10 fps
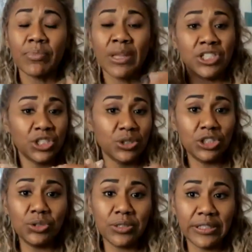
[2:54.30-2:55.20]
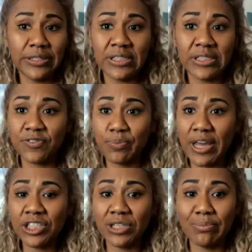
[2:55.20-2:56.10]
just so that you could hear this
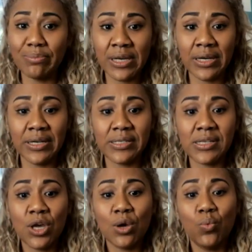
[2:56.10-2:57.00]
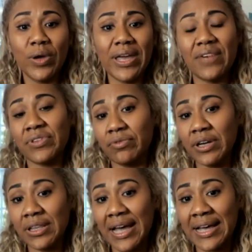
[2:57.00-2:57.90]
information, because we have to
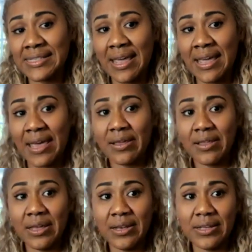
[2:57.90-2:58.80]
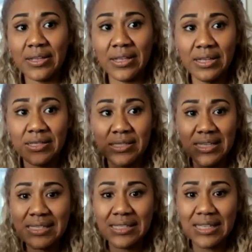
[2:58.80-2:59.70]
realize that
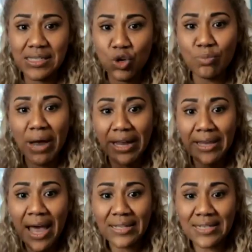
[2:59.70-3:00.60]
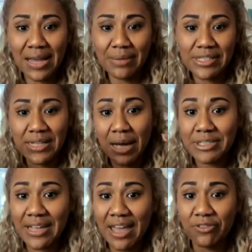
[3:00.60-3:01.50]
these kumbaya times, these come
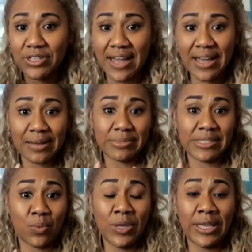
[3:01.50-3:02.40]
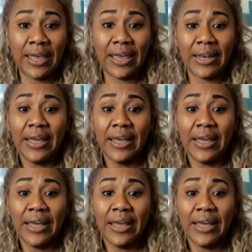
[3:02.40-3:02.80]
together times that we get,